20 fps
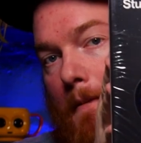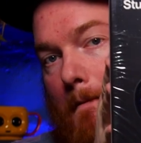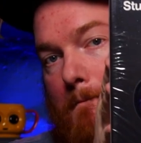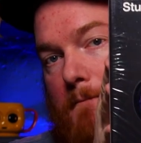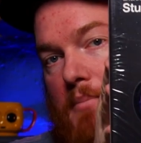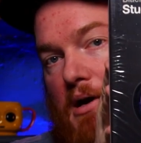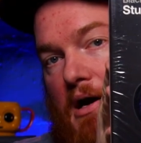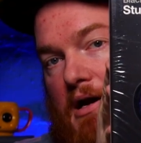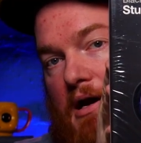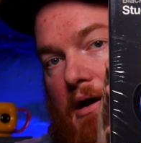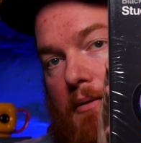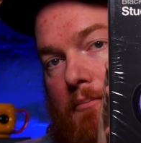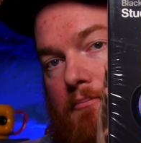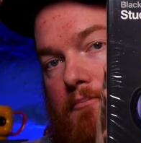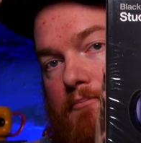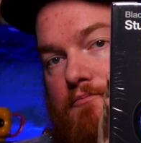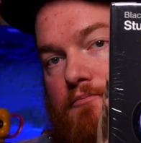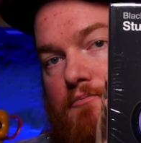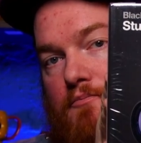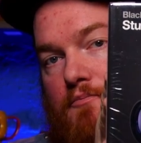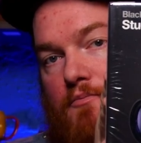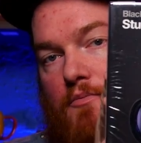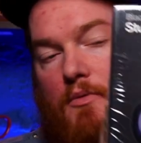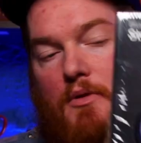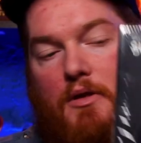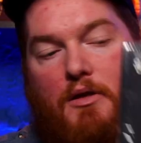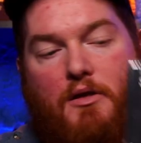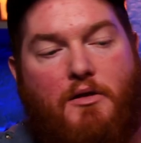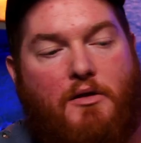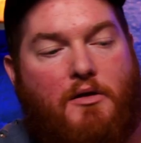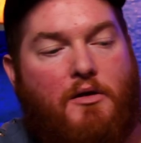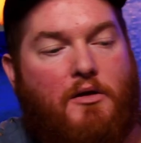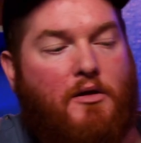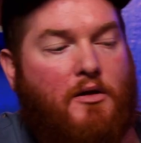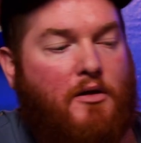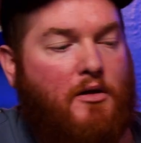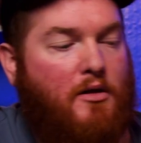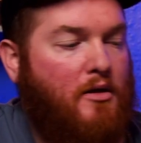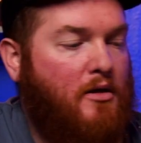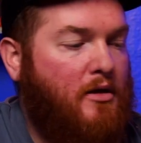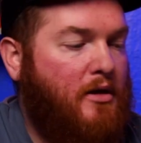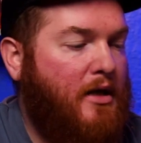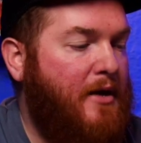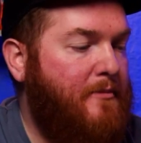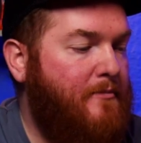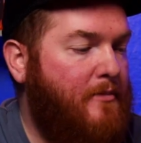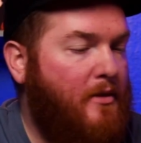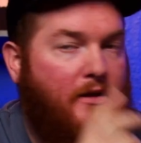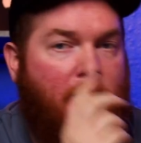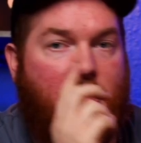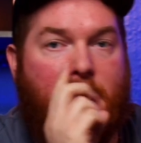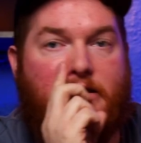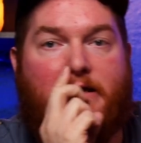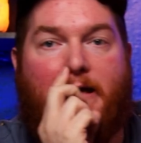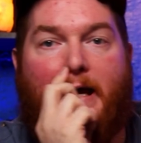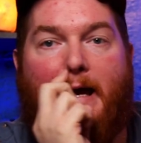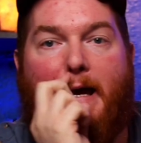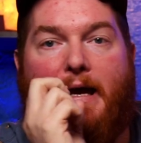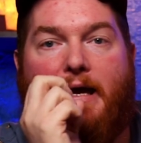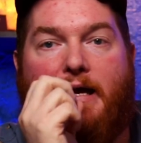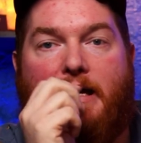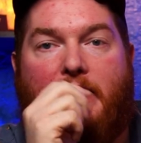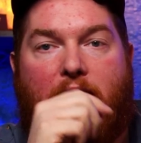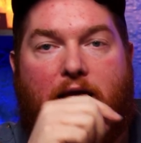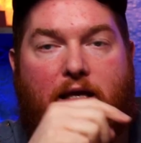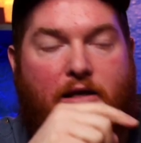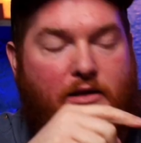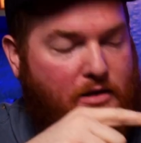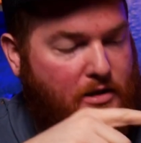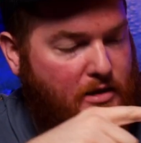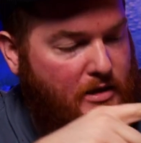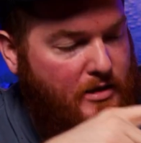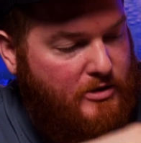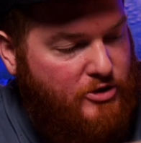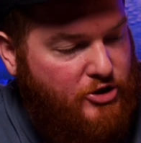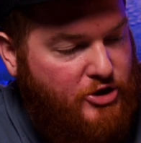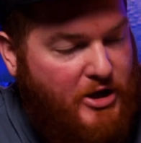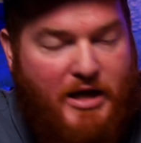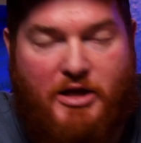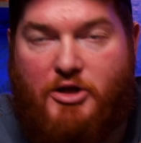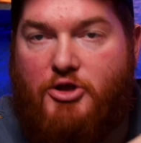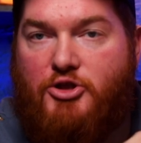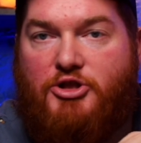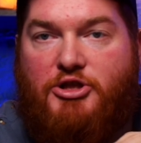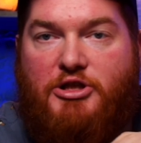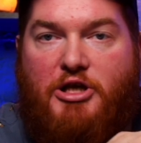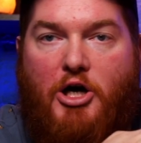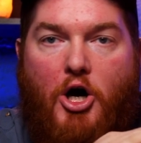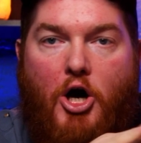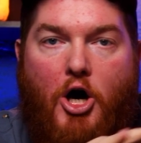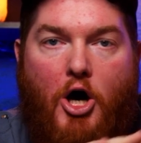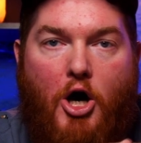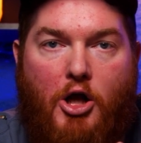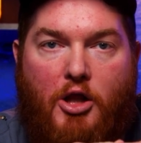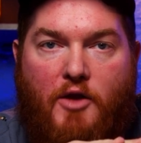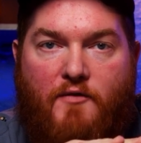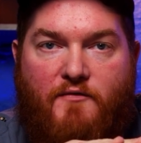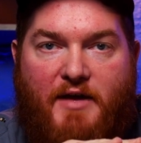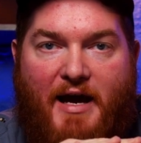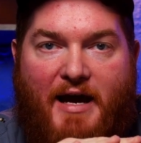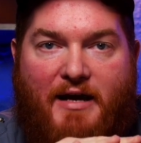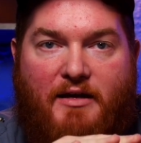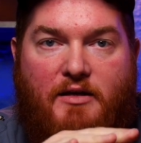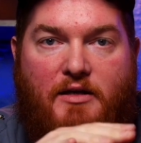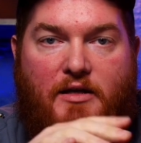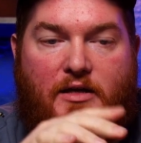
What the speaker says: Buy him. Okay, this guy changed all of that.